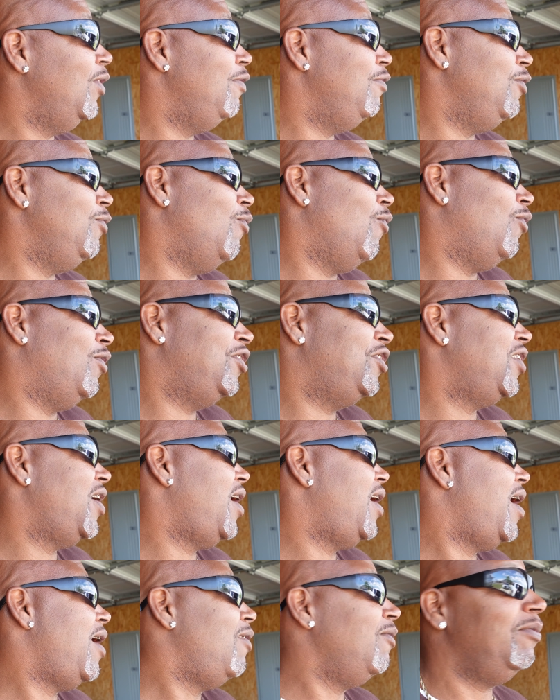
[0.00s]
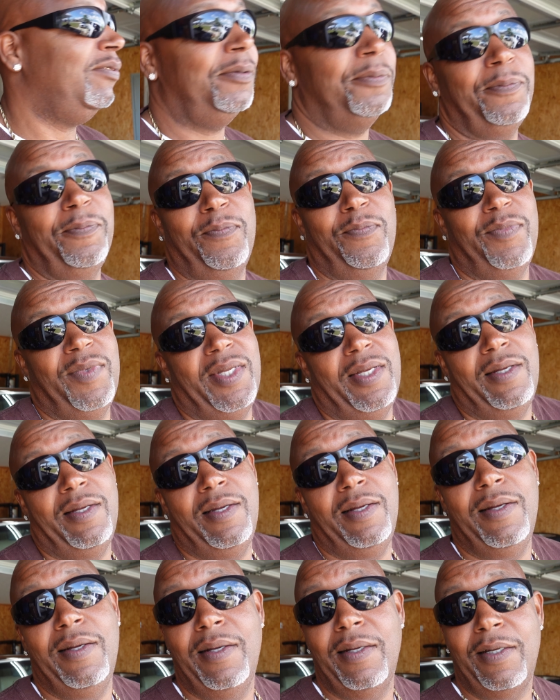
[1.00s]
If you want to shout out,
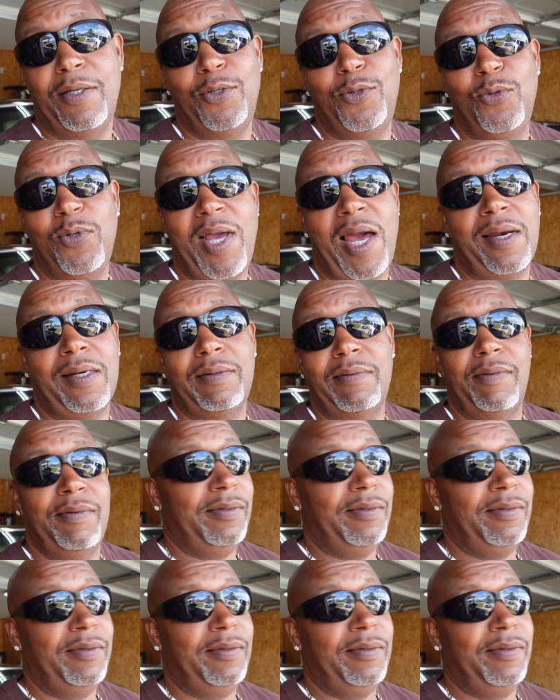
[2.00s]
you gotta